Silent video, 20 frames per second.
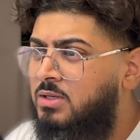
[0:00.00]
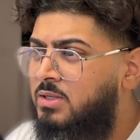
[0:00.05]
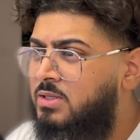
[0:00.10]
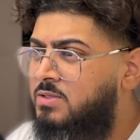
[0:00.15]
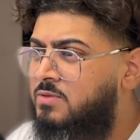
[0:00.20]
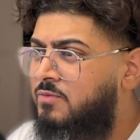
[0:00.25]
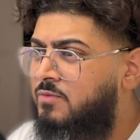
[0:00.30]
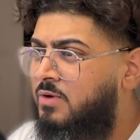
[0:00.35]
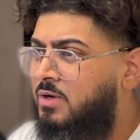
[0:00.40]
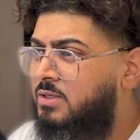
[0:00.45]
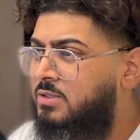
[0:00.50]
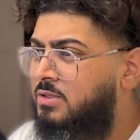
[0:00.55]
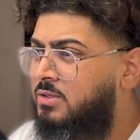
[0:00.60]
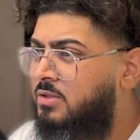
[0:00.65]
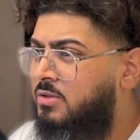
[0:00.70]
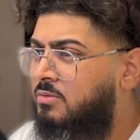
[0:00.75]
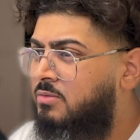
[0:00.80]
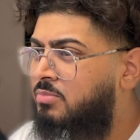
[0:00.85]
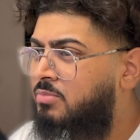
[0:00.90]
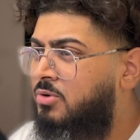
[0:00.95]
Let's find
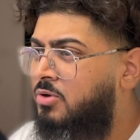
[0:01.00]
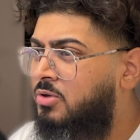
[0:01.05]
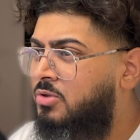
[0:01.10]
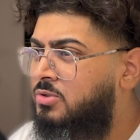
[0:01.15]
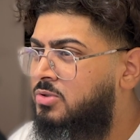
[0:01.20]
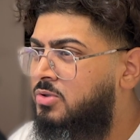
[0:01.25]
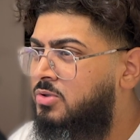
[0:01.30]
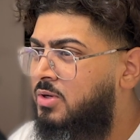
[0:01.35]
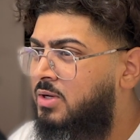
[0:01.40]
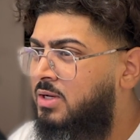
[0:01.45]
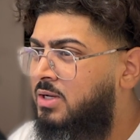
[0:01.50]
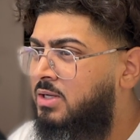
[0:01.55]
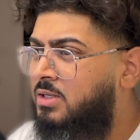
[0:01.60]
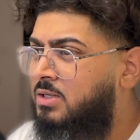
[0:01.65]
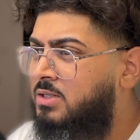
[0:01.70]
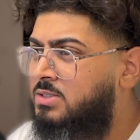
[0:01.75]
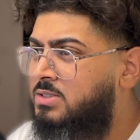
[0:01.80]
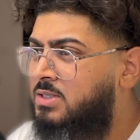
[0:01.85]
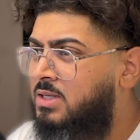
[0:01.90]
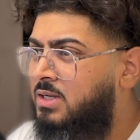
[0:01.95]
another book to
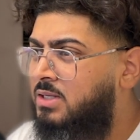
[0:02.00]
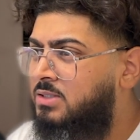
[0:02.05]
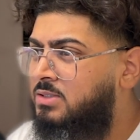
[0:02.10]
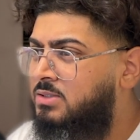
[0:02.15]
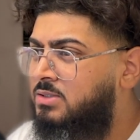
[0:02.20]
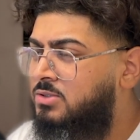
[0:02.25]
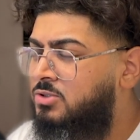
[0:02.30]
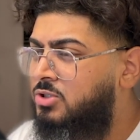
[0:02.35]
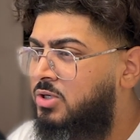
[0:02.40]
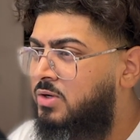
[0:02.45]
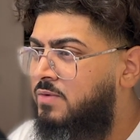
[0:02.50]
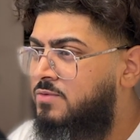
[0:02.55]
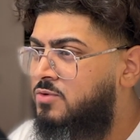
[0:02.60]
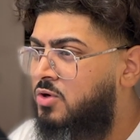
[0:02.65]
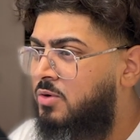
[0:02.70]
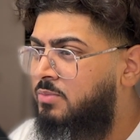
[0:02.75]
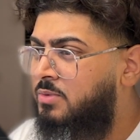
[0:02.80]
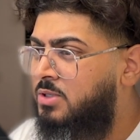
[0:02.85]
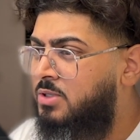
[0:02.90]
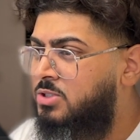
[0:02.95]
add. Let's add
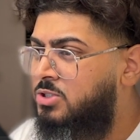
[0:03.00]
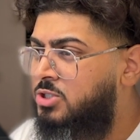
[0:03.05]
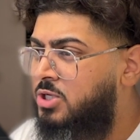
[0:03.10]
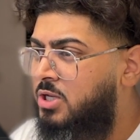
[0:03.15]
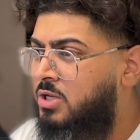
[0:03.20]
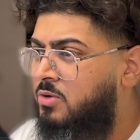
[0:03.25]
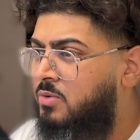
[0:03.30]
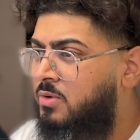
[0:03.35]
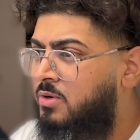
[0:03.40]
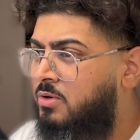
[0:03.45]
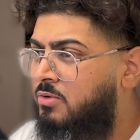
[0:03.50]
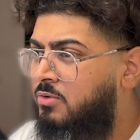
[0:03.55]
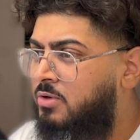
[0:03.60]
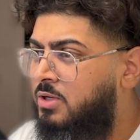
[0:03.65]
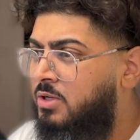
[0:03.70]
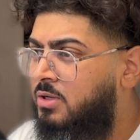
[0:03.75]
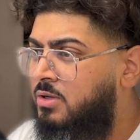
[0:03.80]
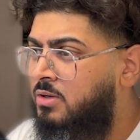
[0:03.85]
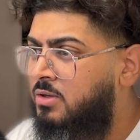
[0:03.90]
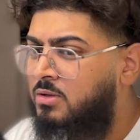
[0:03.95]
JavaScript and
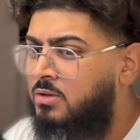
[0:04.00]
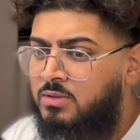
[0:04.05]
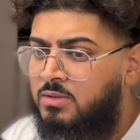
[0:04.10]
jQuery.